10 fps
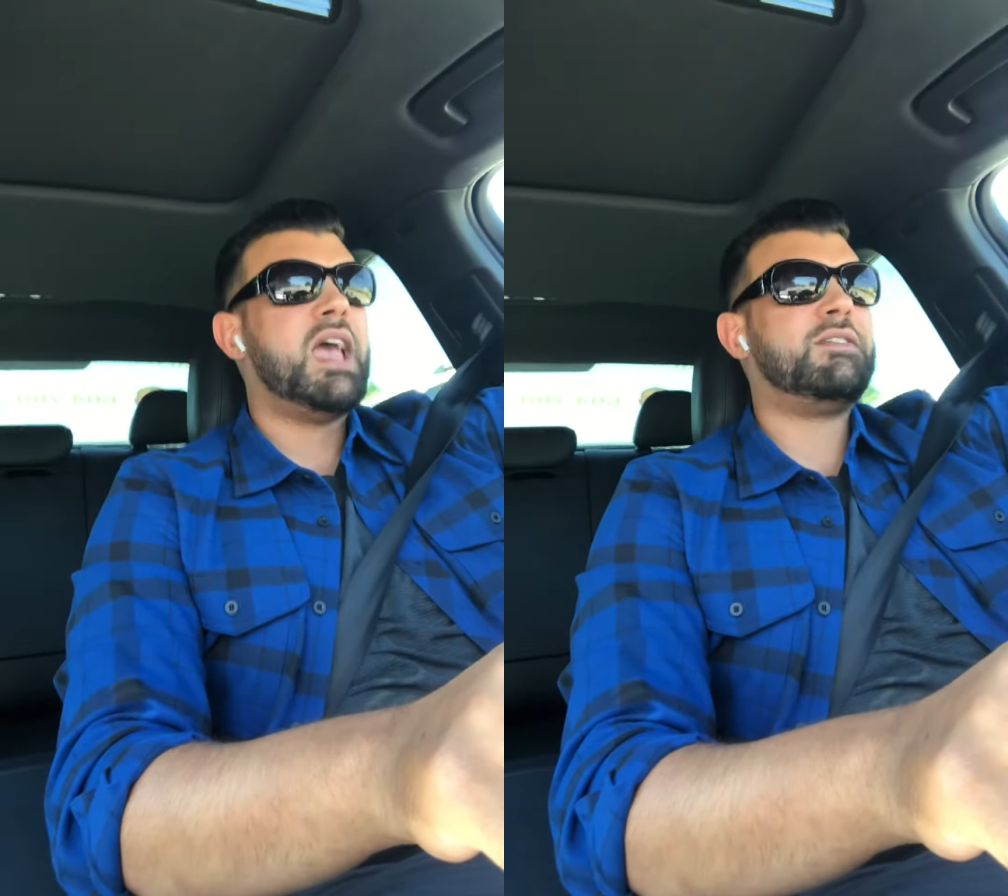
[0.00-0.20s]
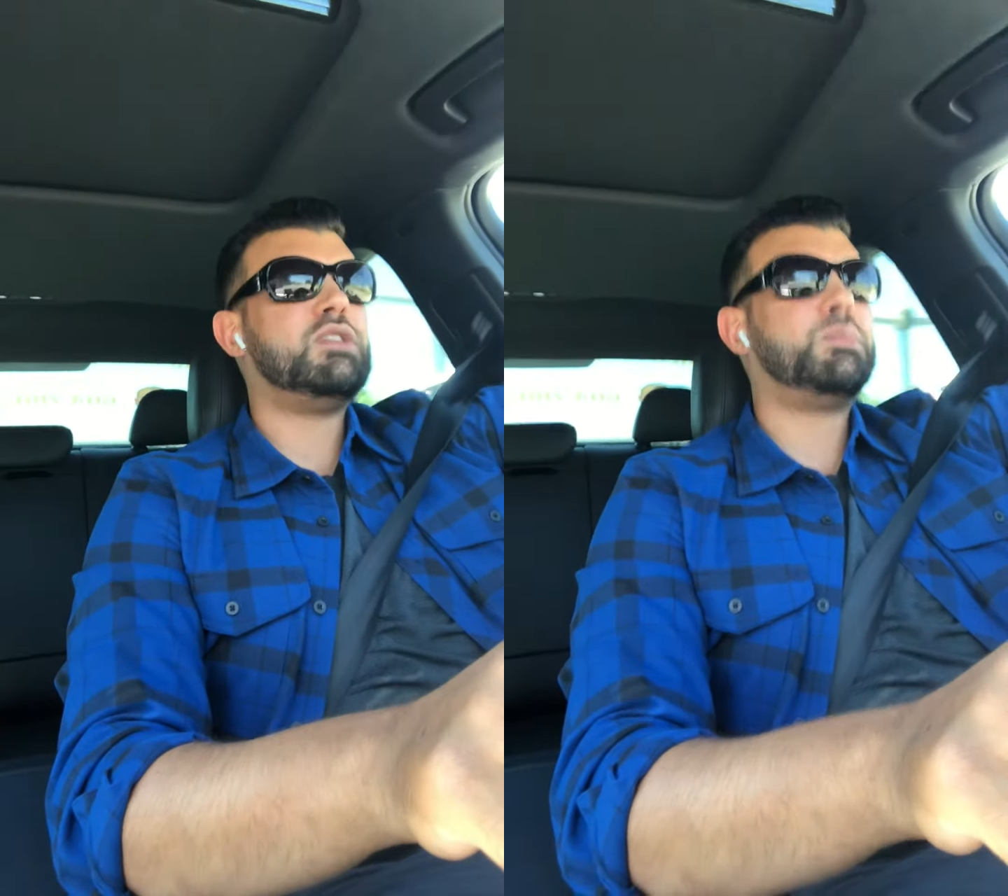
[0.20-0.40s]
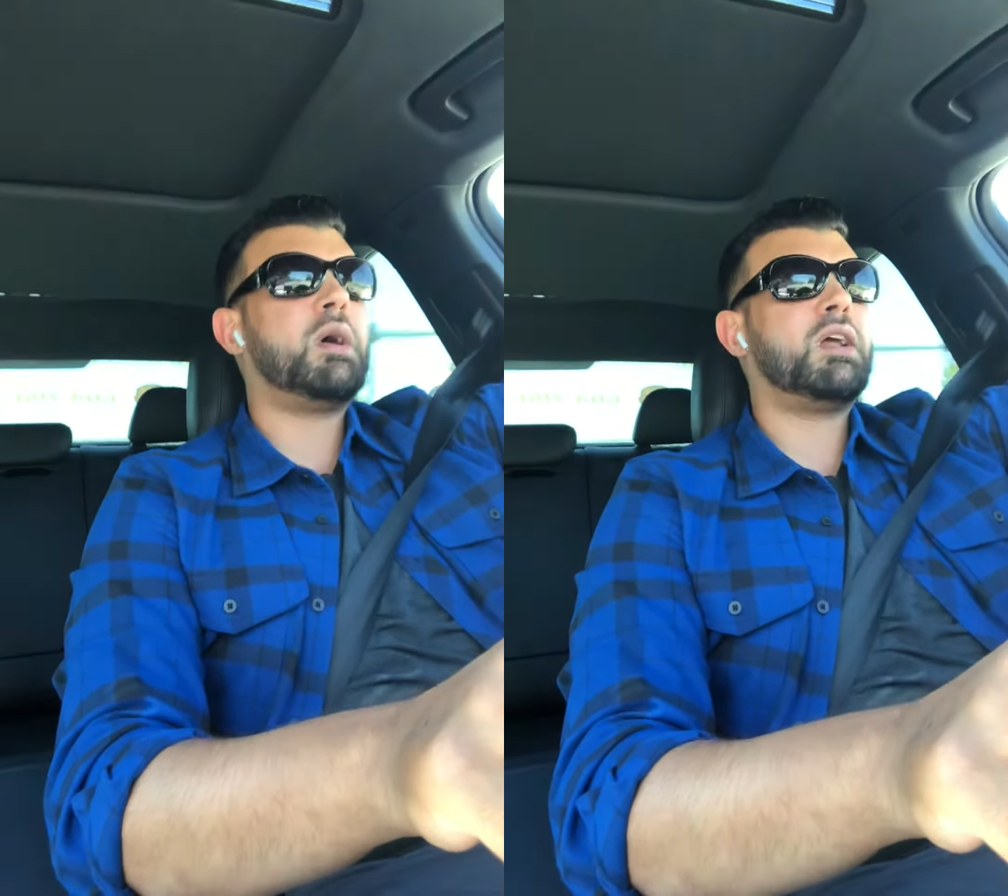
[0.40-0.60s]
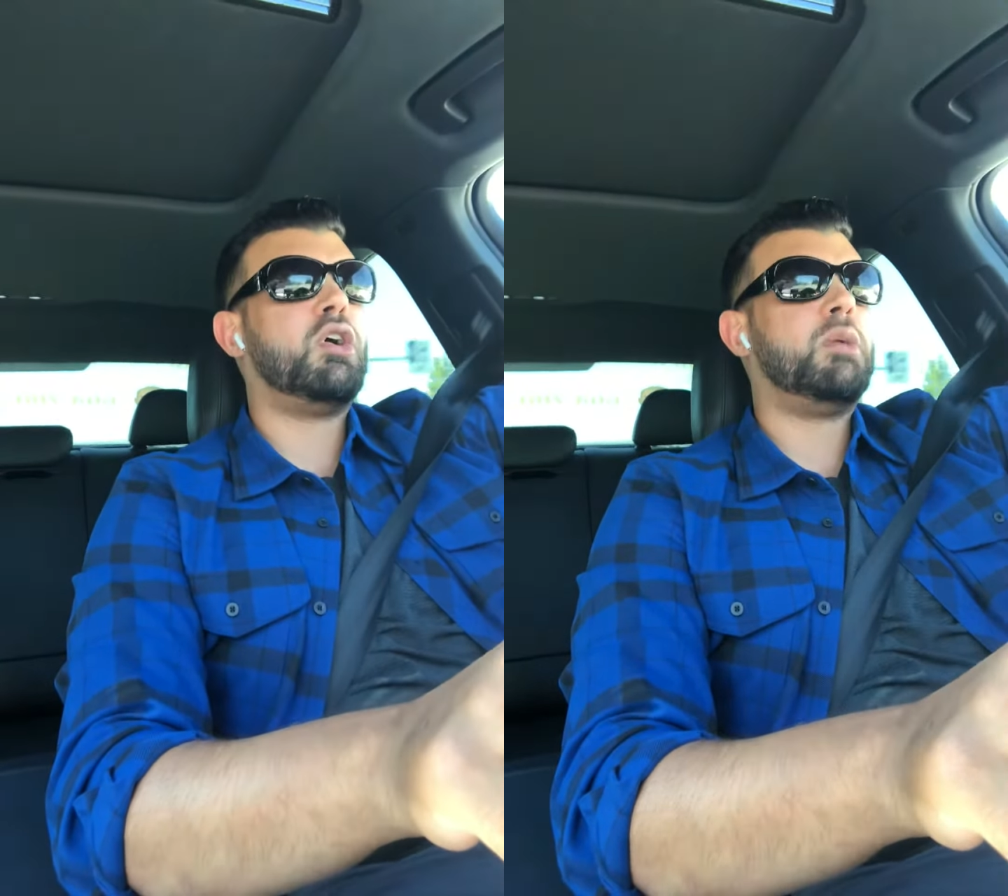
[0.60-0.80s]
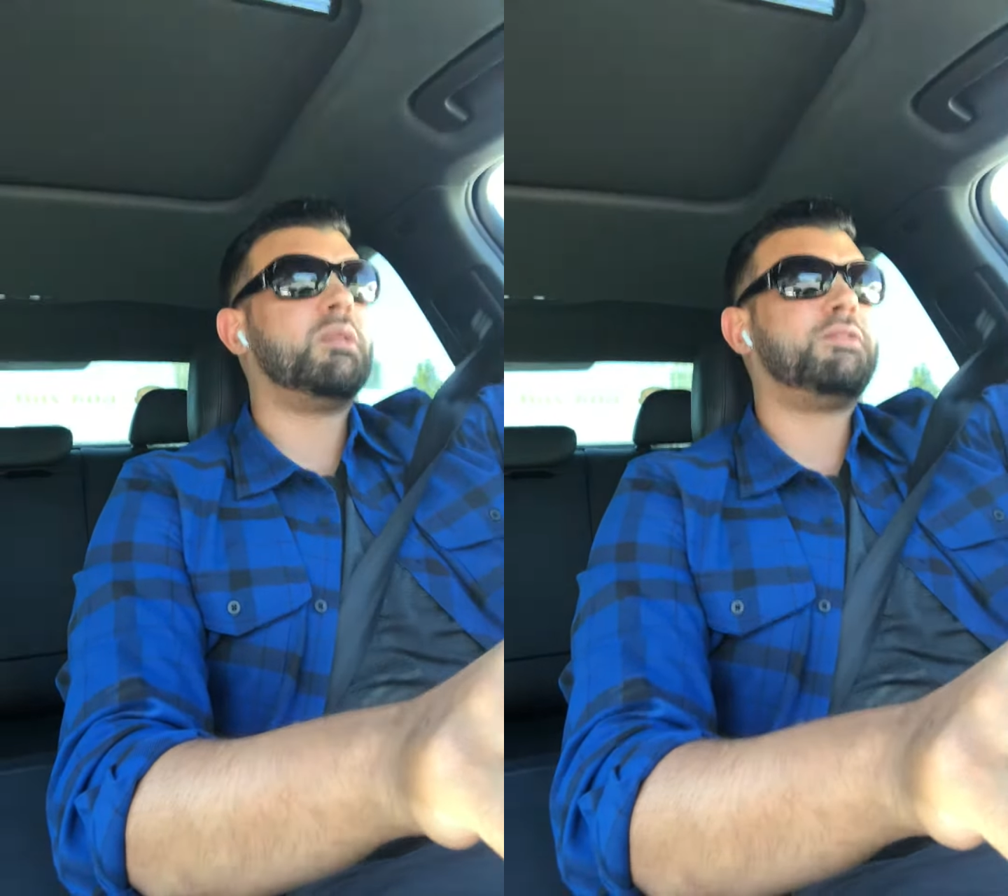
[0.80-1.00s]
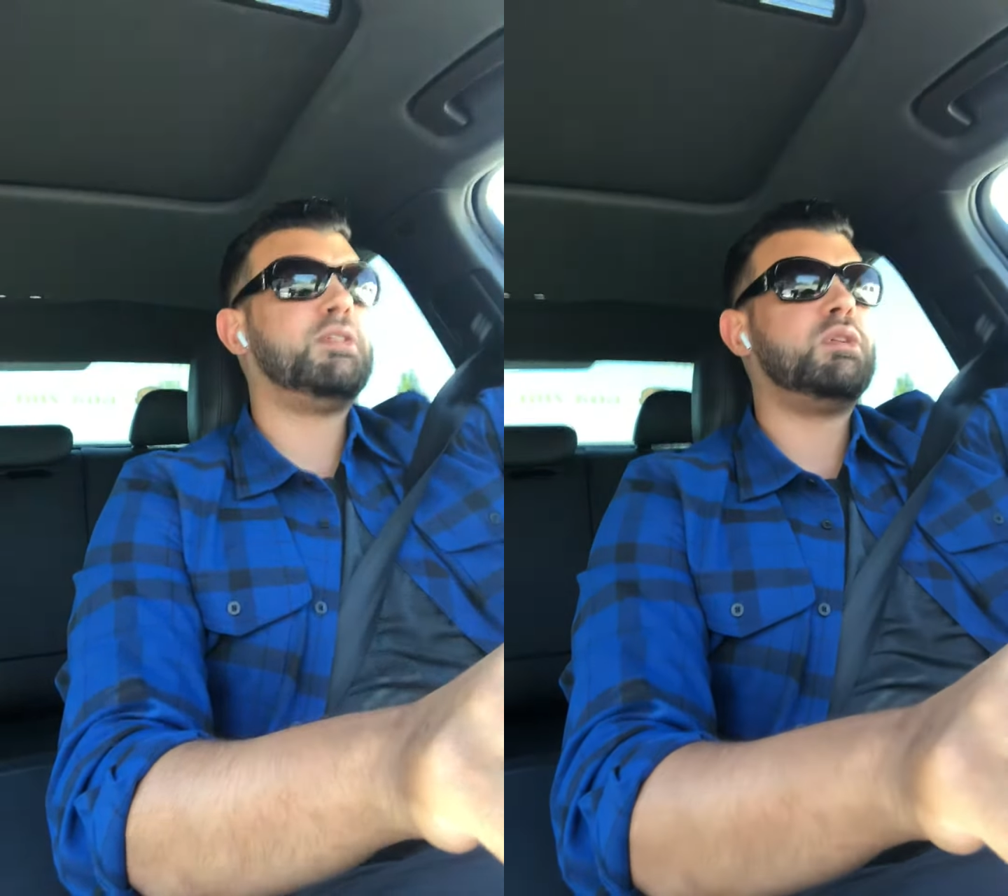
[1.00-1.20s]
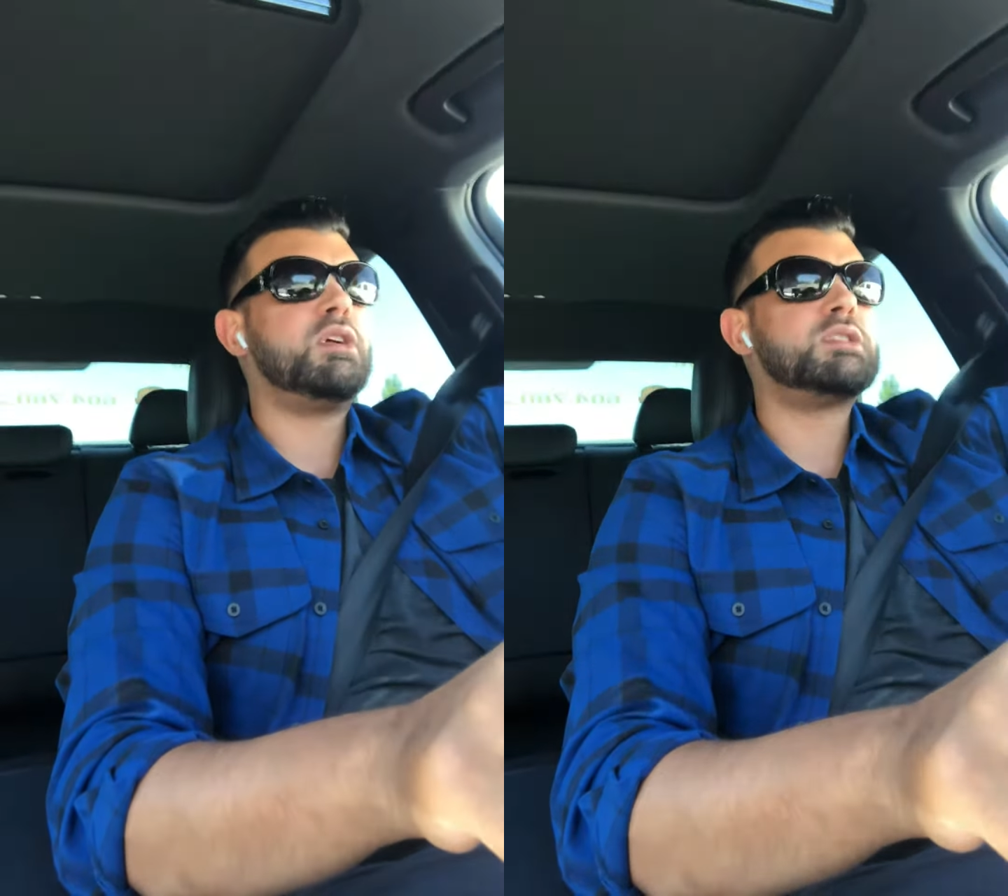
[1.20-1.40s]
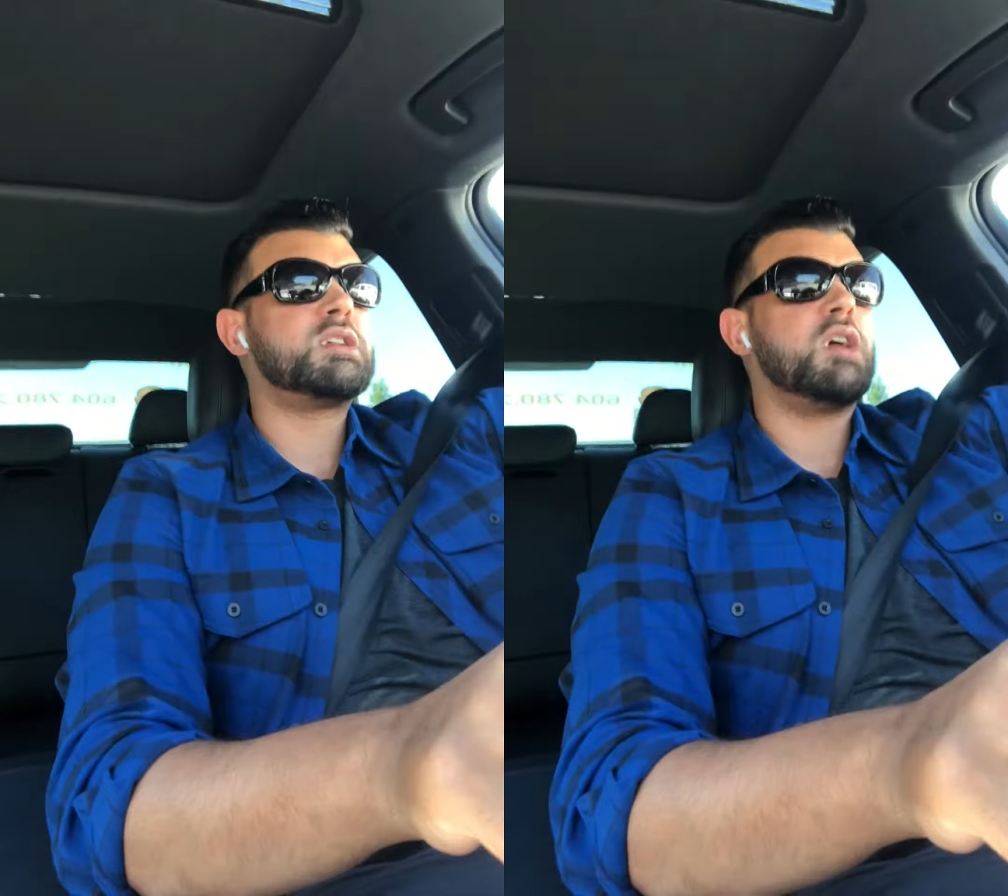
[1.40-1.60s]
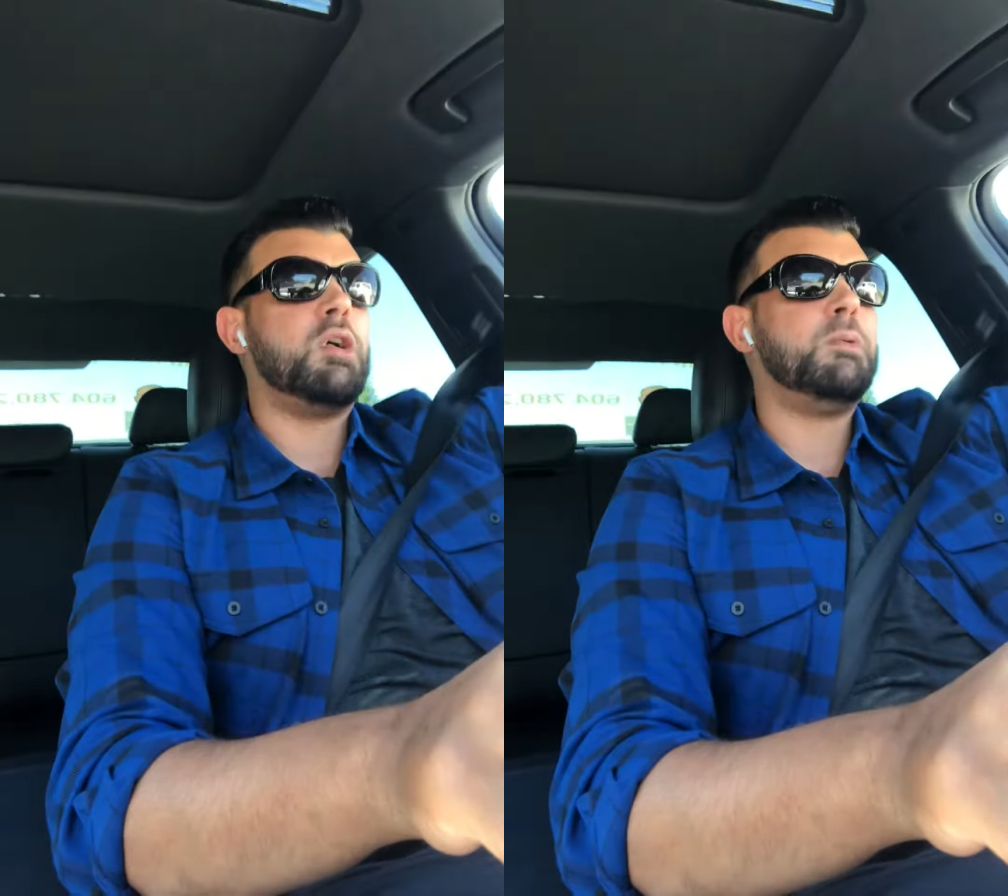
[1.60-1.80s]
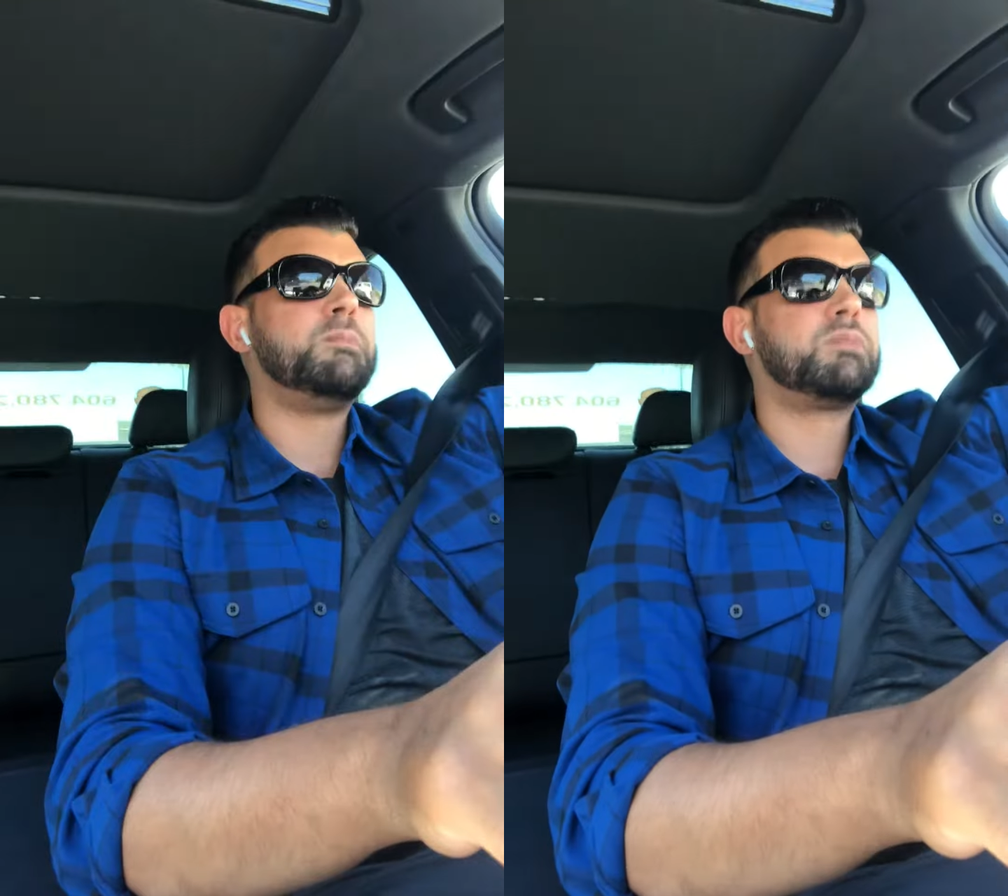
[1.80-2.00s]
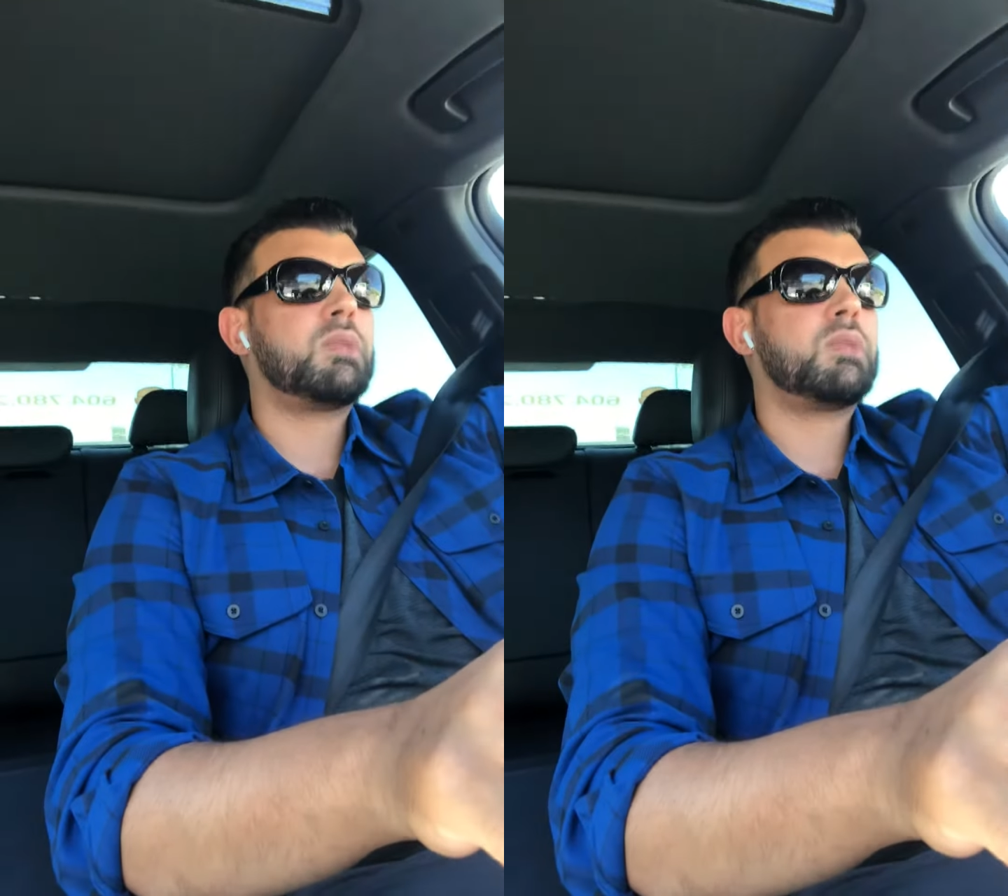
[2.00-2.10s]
If you bought a home a few years ago,